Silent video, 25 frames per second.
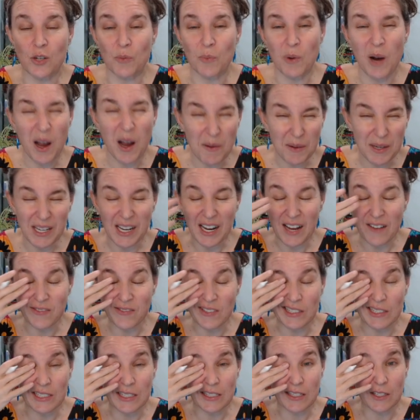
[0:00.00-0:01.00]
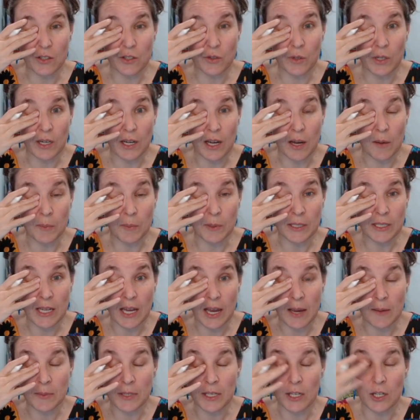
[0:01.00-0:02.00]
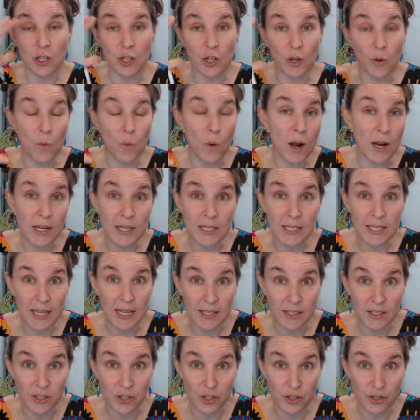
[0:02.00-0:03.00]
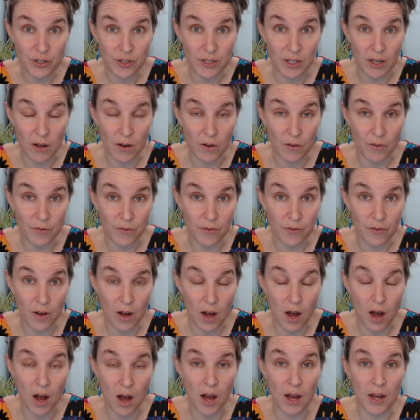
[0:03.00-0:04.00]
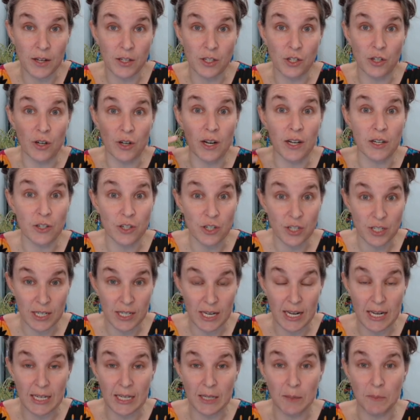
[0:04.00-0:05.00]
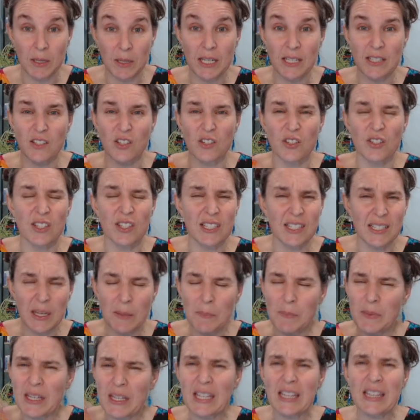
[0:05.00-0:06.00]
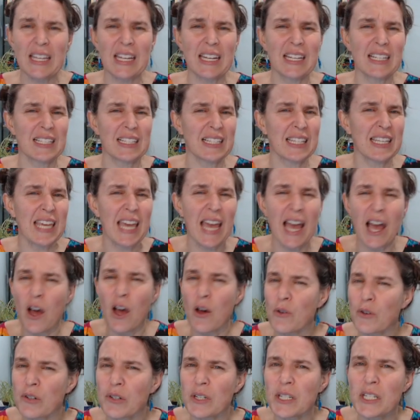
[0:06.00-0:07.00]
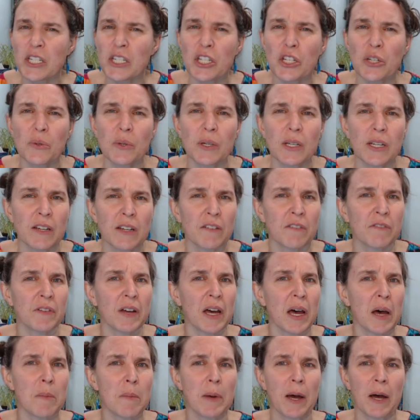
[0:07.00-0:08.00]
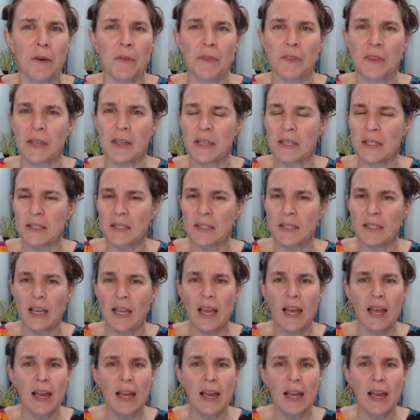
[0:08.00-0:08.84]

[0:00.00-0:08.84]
You're probably going to have to listen to it a couple of times and you're going to want to test yourself on your understanding because there's something that is counterintuitive about this